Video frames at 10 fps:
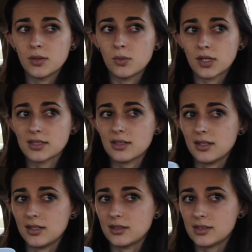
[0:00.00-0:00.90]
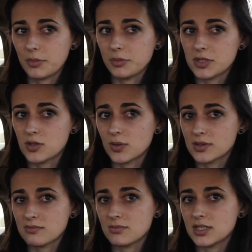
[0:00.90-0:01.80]
worked at supplement
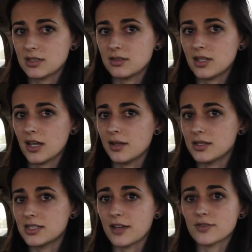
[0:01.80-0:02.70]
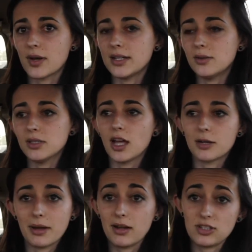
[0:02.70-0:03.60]
stores and stuff, so I know a lot
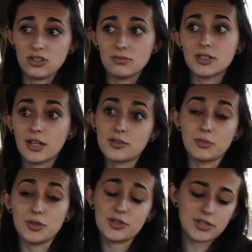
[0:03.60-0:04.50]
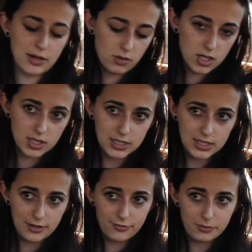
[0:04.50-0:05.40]
about actually testosterone boosters, ironically
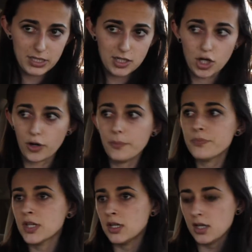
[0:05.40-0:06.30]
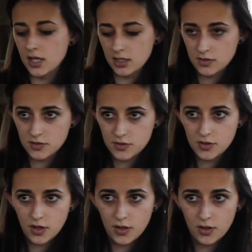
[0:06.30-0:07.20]
enough, for being a girl. And
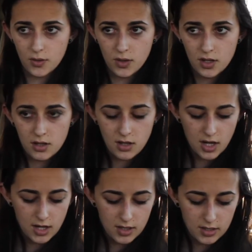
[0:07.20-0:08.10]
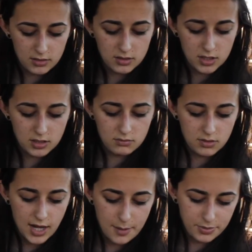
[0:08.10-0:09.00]
so I can
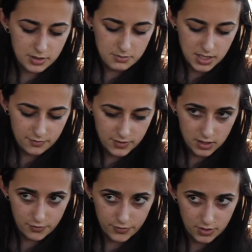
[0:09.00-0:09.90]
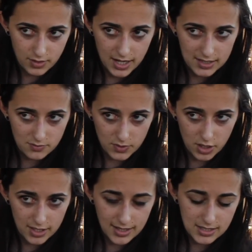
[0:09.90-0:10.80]
happily make a video for you guys
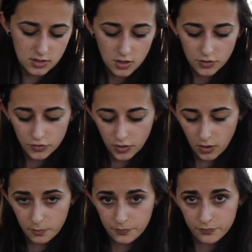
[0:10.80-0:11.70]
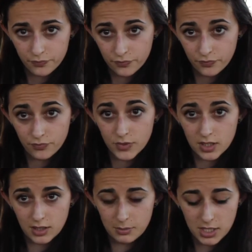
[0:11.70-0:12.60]
regarding that. So
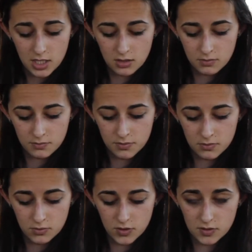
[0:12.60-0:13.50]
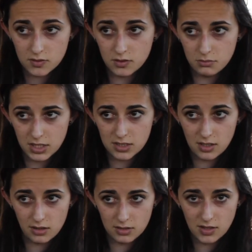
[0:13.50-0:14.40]
let me just mix
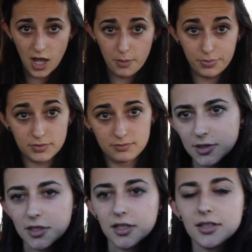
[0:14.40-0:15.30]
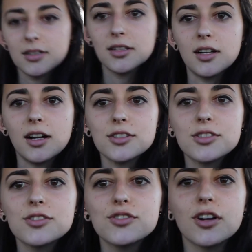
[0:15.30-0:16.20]
this up. Oh gosh,
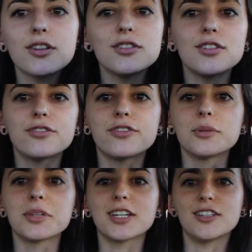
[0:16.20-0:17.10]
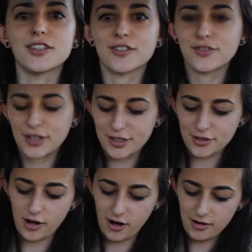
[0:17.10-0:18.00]
the struggle of filming in your freaking
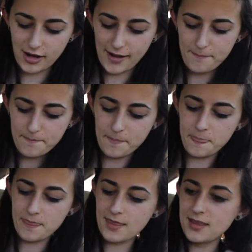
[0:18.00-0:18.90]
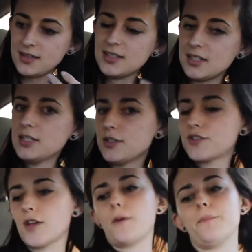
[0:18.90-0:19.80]
car. Okay,
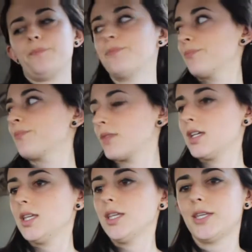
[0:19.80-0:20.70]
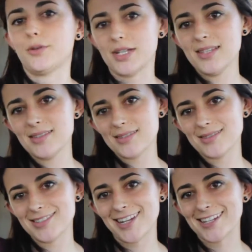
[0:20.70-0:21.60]
so here it
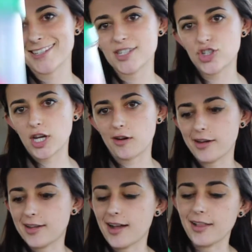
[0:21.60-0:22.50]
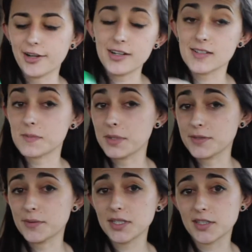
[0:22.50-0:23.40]
is, nice cherry color. It
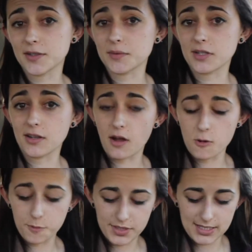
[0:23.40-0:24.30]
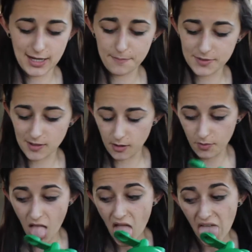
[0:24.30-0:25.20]
smelled really good when I opened it up,
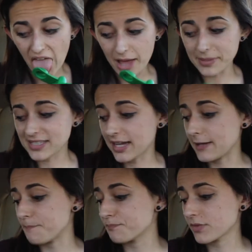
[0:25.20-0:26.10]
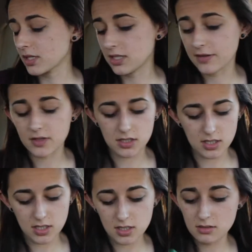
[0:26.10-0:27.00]
so I'm excited. Never
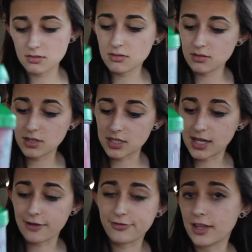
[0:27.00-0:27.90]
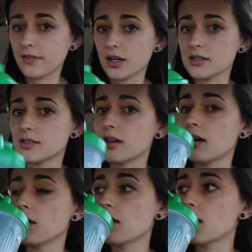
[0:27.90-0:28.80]
seen this kind of flavor, so.